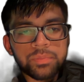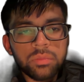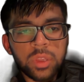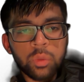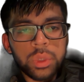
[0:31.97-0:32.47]

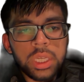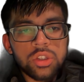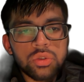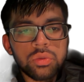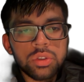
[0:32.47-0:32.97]
we need
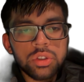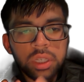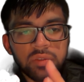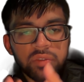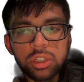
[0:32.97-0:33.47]
to
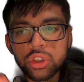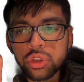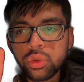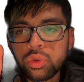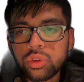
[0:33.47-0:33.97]
configure
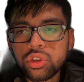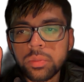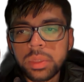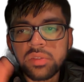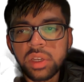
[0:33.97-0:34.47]
two sub
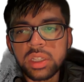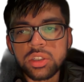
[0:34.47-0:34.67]
interfaces.